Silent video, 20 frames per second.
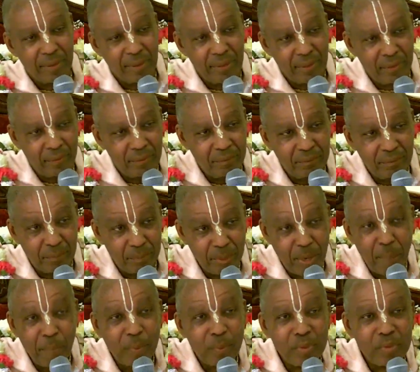You know,
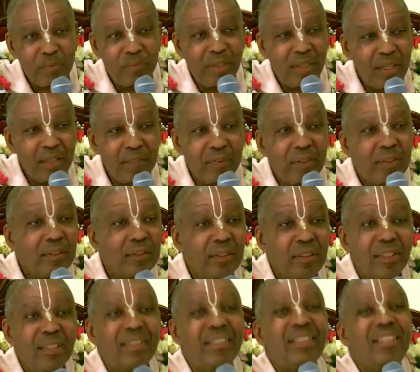Prabhupada was very, very...
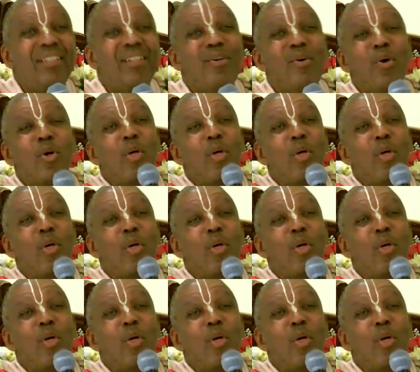Who